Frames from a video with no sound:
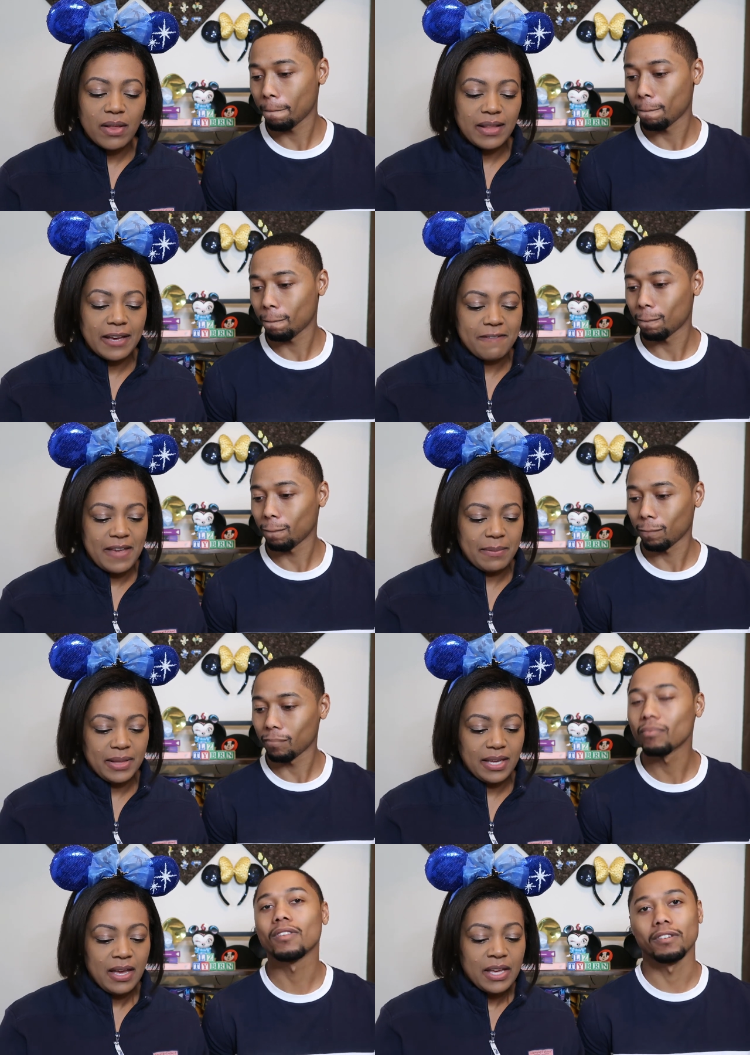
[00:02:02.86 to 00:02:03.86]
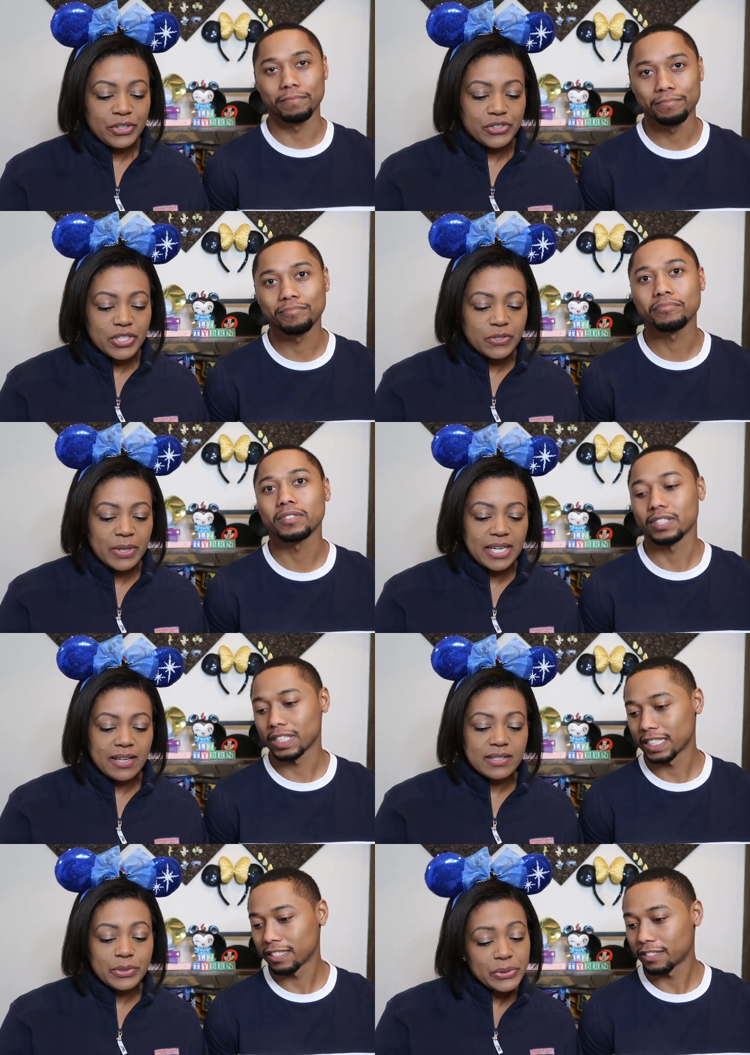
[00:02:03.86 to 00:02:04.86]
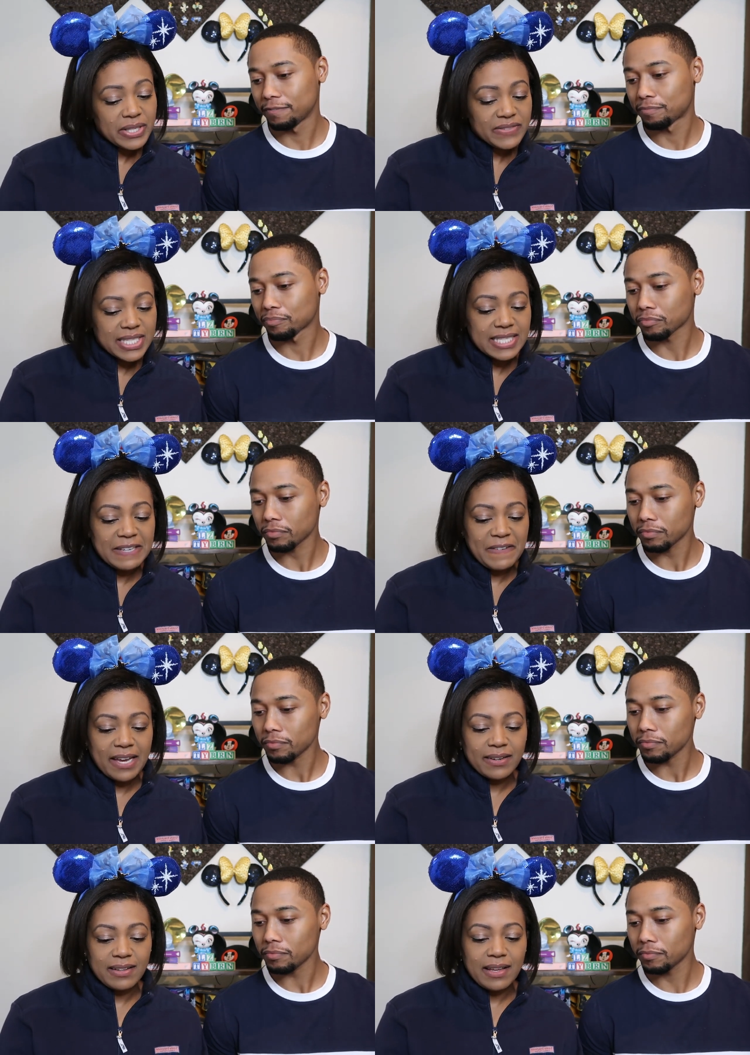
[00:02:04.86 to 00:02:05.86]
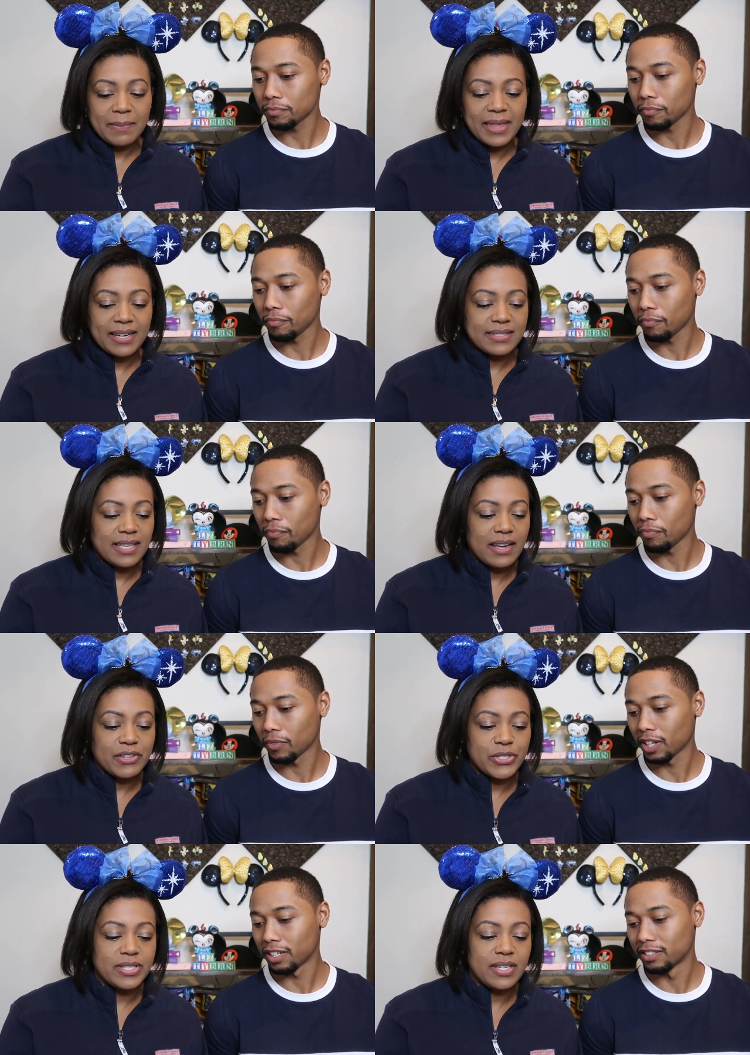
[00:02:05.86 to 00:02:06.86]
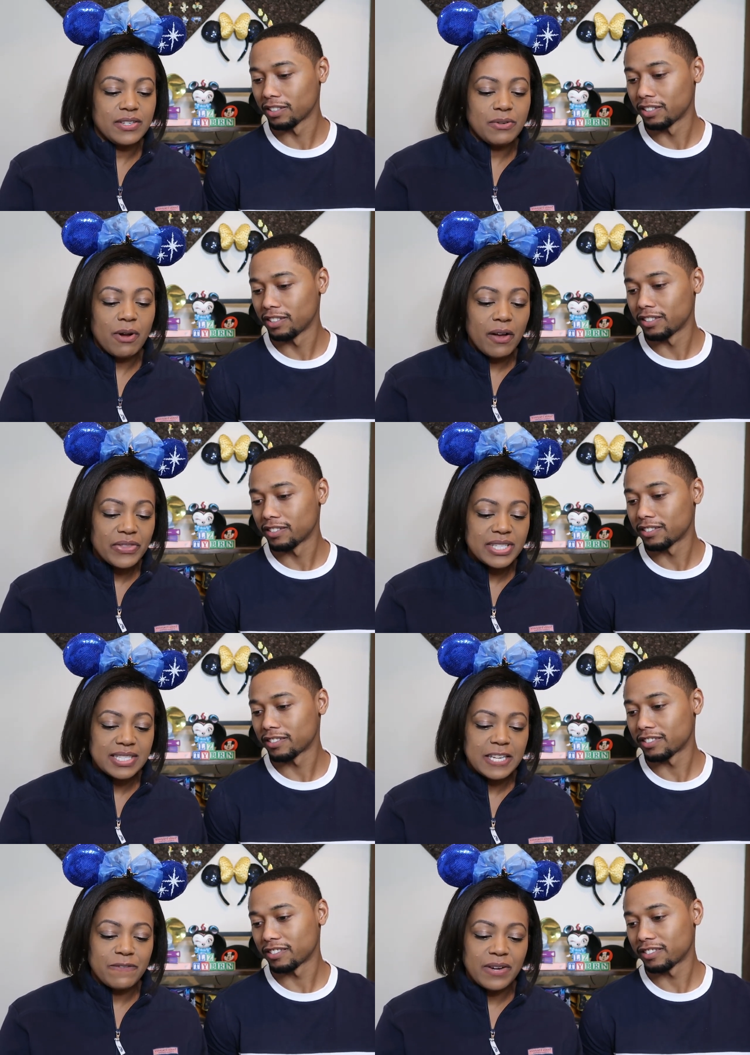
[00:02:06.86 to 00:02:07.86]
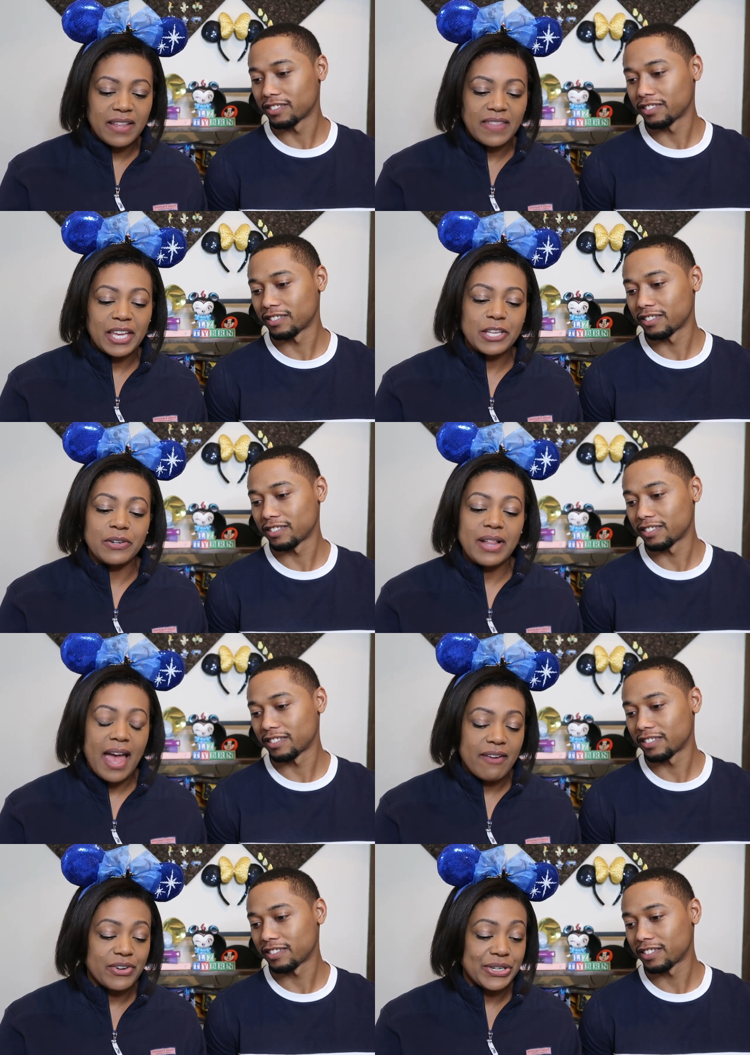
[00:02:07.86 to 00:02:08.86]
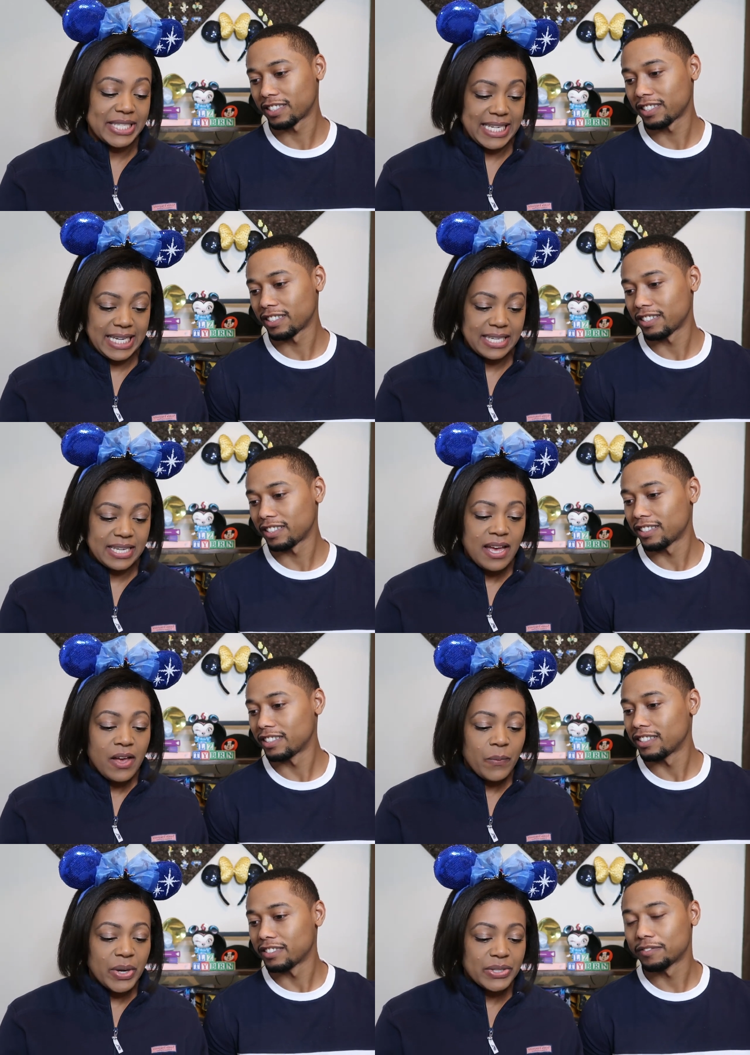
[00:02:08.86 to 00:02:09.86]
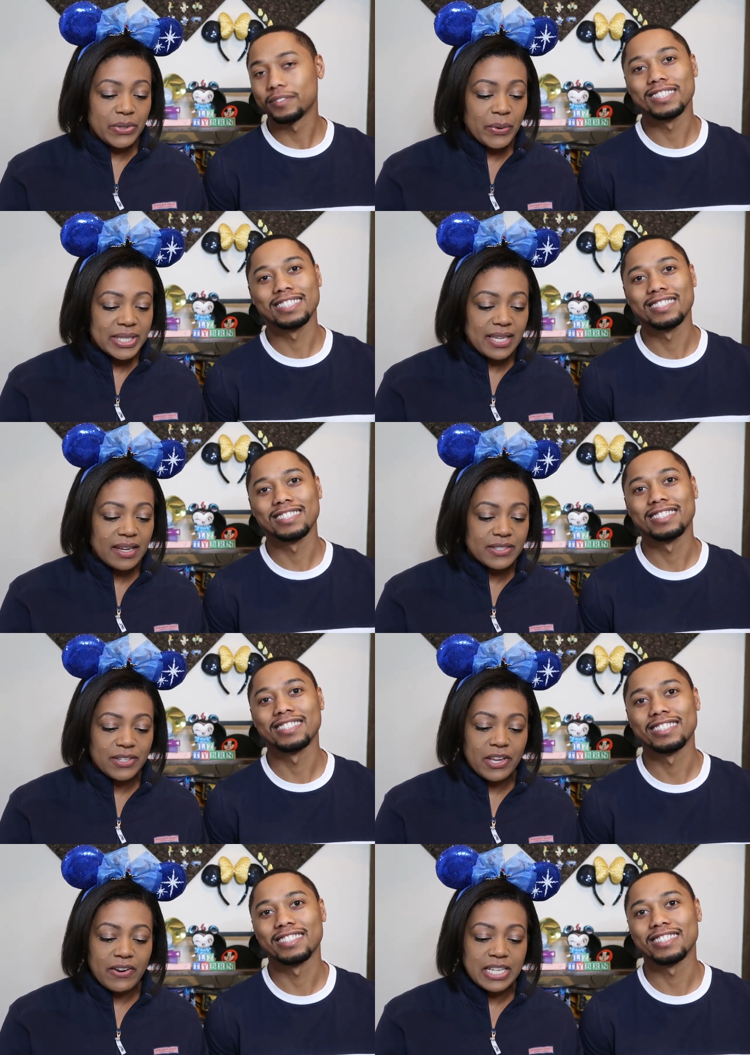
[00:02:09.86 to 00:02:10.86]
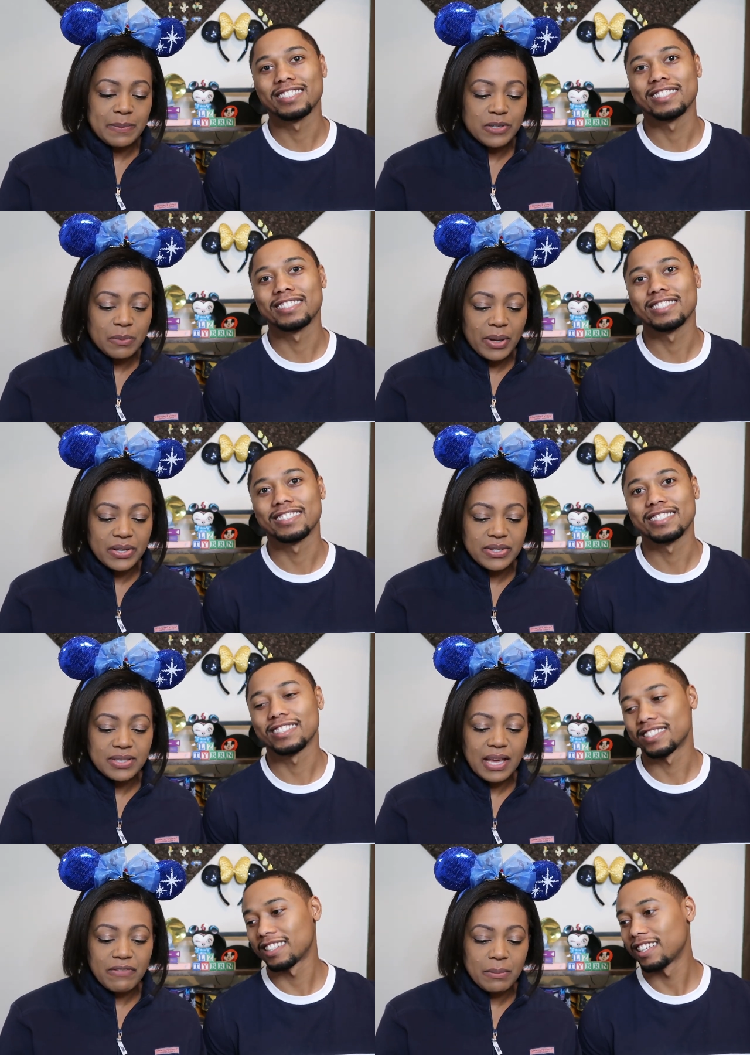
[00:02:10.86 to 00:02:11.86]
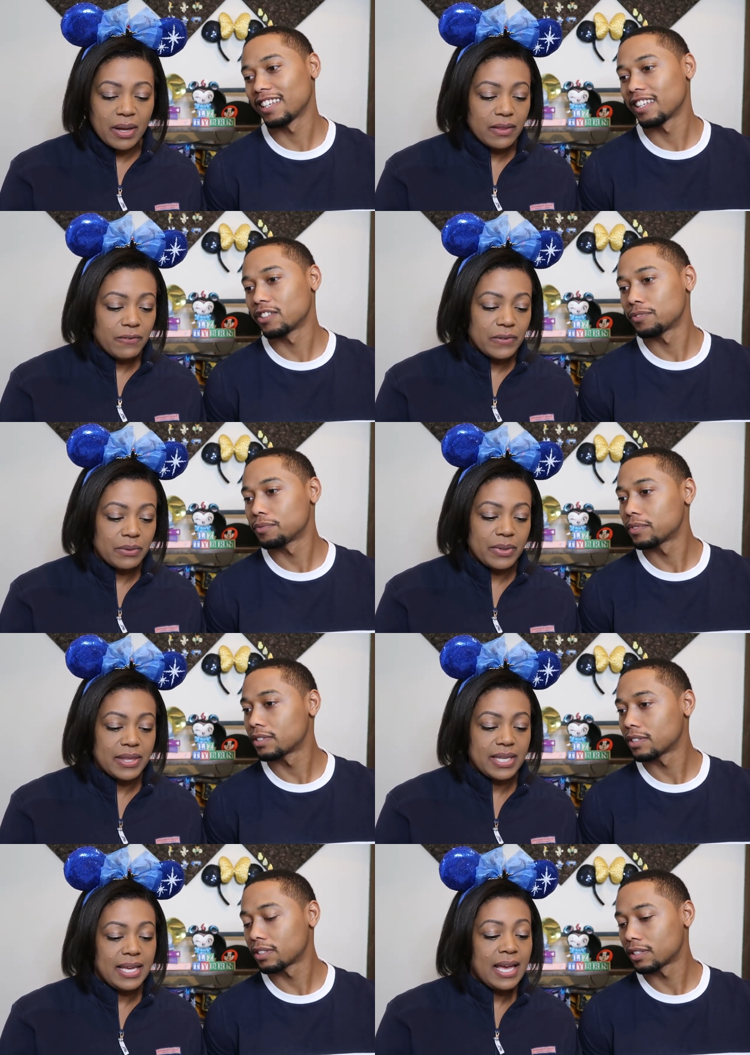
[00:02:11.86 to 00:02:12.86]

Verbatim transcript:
Speaker 1: Walt Life family. You just joined an exclusive Disney fan club that is here to send you all the Disney fun that you'll ever need. We are so excited to curate special boxes every month filled with